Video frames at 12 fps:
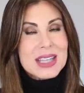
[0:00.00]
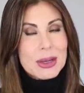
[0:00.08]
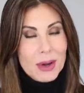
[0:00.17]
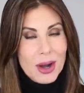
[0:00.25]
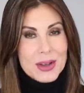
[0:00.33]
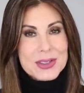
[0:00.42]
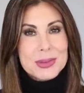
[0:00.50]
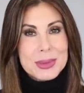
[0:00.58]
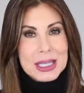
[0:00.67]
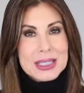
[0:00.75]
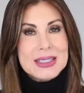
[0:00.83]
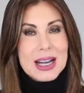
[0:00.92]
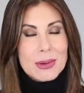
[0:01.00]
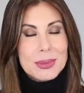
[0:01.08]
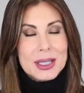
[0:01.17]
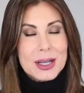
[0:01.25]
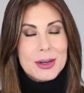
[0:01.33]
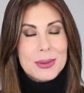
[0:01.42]
They will also be down
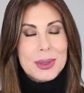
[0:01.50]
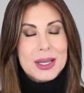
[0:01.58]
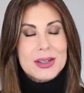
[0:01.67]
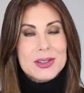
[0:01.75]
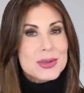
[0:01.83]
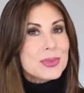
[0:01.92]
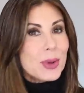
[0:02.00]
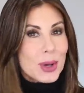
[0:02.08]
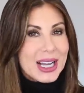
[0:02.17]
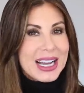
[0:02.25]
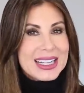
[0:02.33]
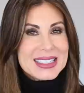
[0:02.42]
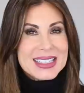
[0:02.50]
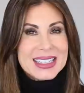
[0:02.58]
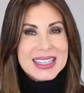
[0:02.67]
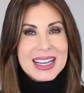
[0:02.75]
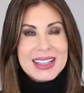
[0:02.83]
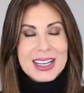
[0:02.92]
below, but there's more
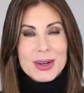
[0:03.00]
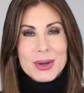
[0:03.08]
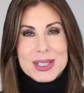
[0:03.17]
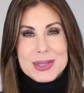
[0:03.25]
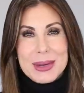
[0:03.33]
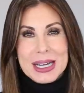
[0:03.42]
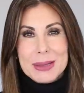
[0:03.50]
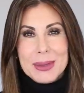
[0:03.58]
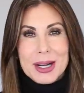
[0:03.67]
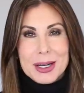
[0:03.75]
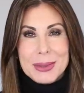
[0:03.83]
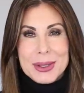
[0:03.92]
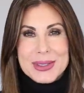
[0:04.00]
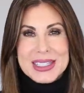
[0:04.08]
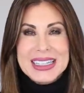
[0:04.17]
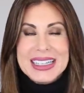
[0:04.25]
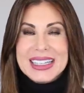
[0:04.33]
content on that corresponding blog post.